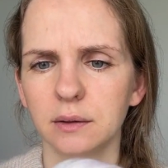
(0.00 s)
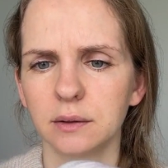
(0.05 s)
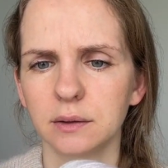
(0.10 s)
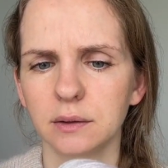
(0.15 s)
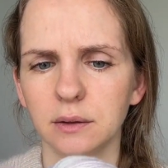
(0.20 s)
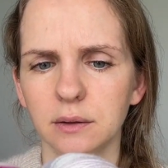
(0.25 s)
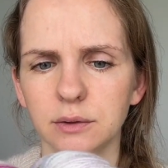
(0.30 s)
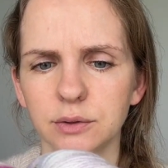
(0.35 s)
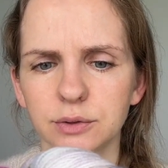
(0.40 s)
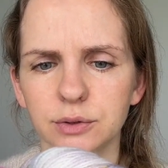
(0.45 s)

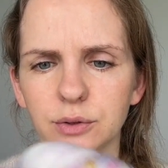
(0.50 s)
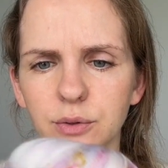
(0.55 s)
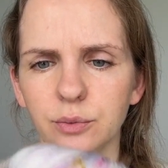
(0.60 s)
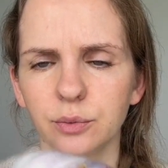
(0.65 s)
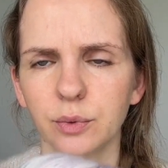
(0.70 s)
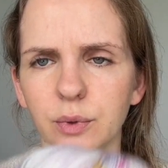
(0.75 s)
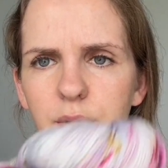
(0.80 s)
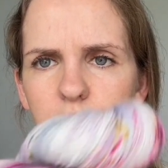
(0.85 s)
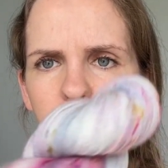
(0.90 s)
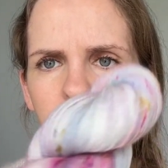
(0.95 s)
also
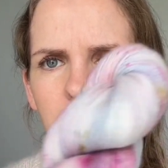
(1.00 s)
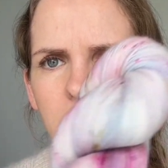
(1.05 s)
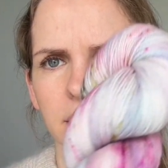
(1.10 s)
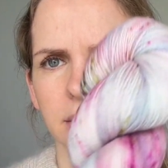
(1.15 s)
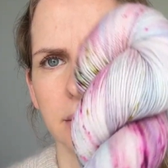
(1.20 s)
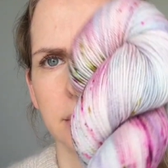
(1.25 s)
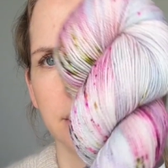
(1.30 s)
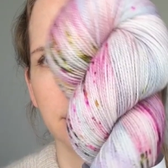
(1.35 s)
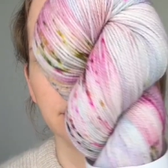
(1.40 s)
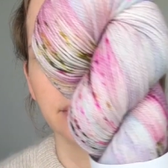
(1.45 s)
with the
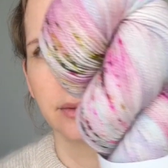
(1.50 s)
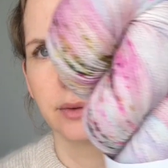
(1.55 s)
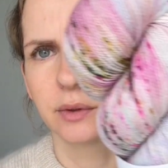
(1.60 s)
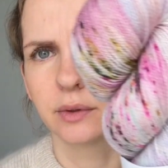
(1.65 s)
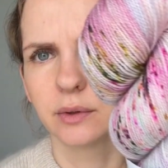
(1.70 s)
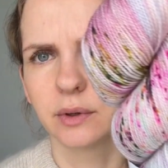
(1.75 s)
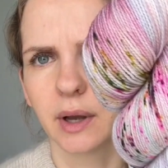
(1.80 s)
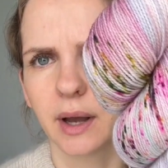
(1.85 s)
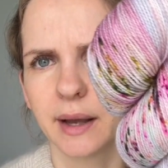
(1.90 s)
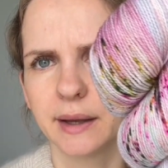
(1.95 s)

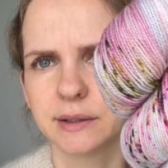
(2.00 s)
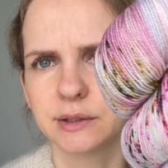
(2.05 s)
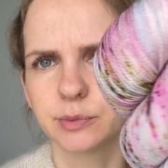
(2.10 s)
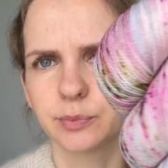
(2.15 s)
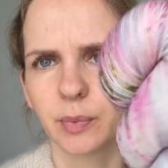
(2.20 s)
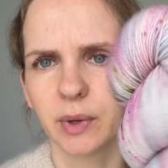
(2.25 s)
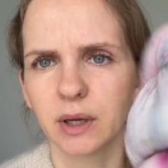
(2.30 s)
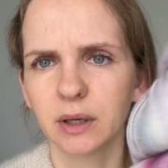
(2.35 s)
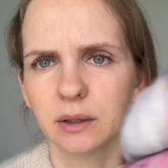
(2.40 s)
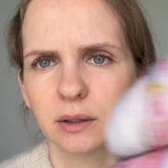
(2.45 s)
high
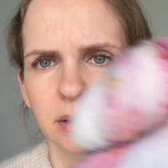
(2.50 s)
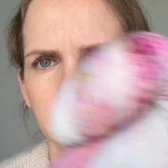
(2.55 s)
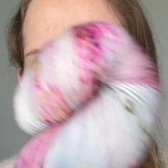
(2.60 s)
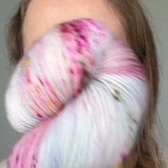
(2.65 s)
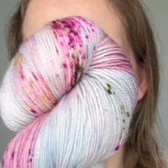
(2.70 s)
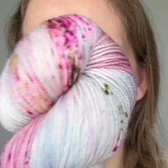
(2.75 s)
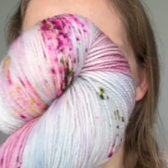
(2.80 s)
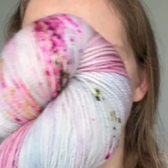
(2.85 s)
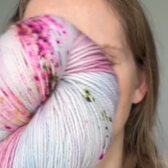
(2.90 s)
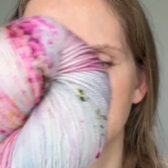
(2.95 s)

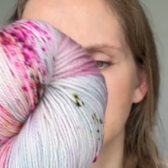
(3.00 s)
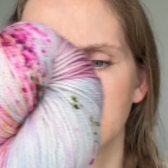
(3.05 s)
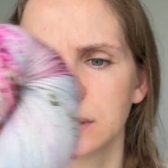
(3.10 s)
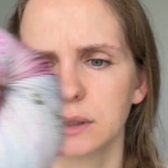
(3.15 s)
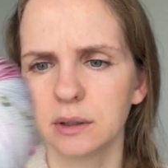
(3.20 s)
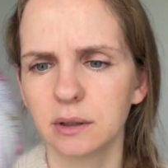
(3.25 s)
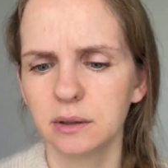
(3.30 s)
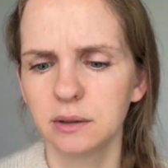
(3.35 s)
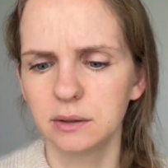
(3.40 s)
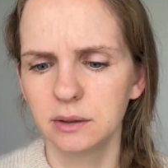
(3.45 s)
speckles
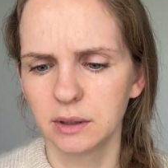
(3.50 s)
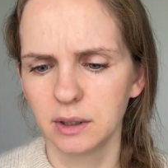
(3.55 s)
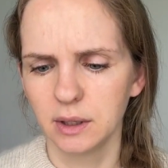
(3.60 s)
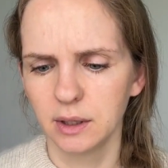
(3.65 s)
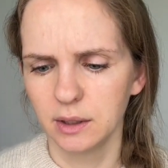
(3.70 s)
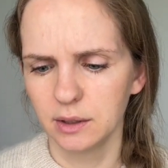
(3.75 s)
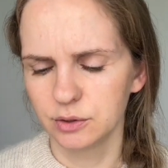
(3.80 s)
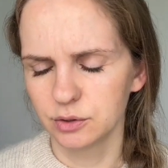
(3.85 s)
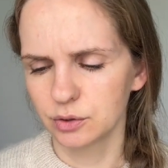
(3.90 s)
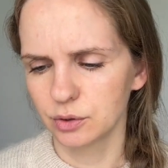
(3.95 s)
here.
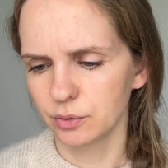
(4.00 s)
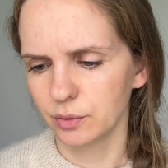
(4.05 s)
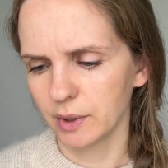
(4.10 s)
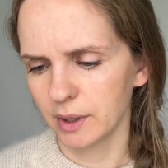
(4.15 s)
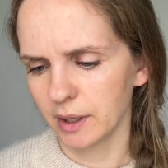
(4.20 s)
So